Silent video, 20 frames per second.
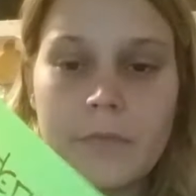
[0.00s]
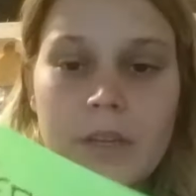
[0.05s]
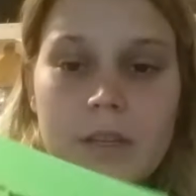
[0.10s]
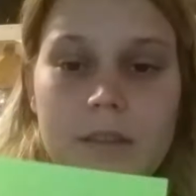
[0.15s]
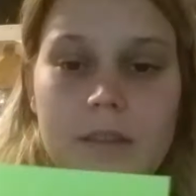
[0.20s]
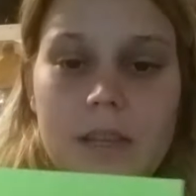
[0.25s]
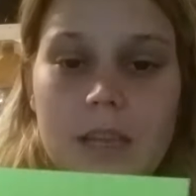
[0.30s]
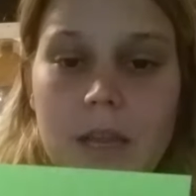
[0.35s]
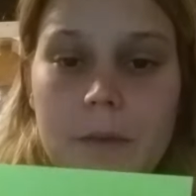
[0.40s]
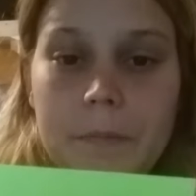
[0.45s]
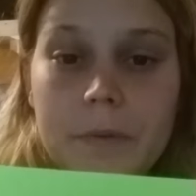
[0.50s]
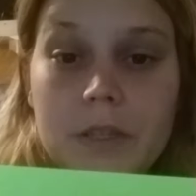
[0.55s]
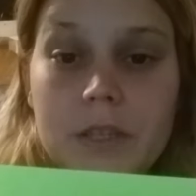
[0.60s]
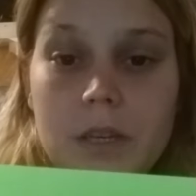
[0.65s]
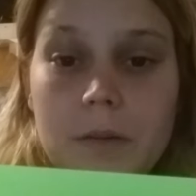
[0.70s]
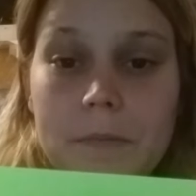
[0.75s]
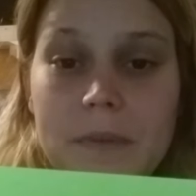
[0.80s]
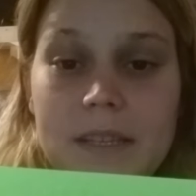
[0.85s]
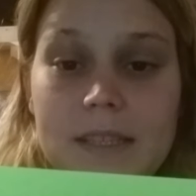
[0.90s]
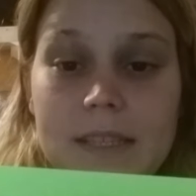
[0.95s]
The
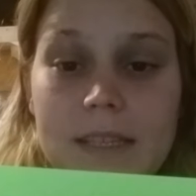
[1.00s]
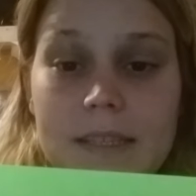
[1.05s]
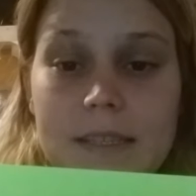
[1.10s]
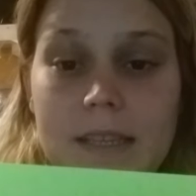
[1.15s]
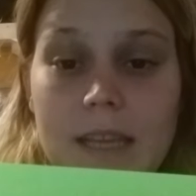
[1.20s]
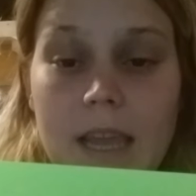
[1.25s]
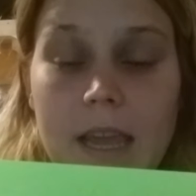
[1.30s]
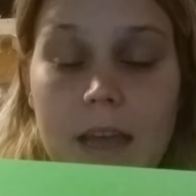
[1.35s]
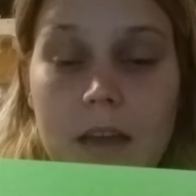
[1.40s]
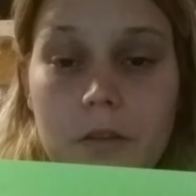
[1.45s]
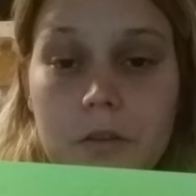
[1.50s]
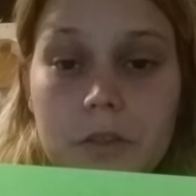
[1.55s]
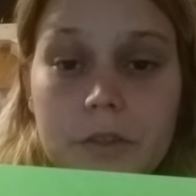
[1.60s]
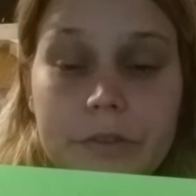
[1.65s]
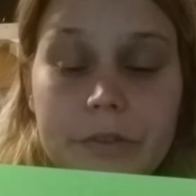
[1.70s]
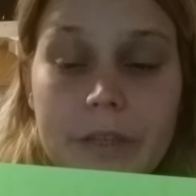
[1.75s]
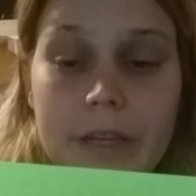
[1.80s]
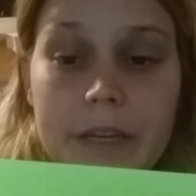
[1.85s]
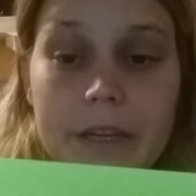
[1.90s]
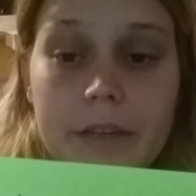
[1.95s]
epidermis is the outer
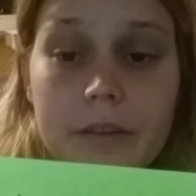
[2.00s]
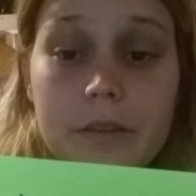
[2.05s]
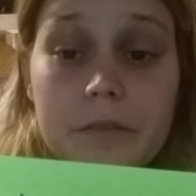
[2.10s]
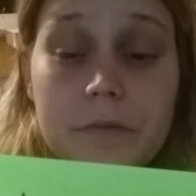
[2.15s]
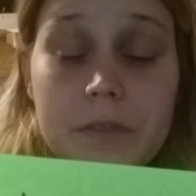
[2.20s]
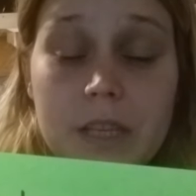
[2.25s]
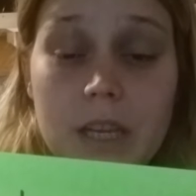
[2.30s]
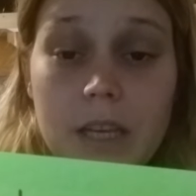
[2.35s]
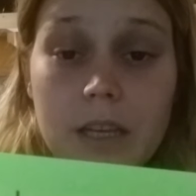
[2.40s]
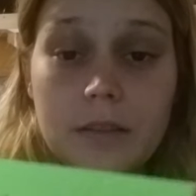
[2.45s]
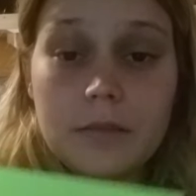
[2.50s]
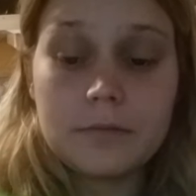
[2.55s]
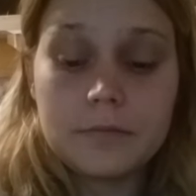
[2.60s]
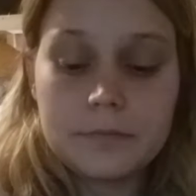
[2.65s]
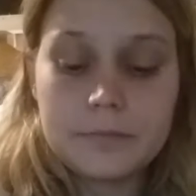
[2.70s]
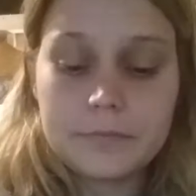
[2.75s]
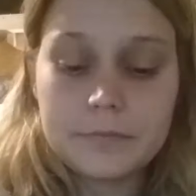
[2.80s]
layer of skin.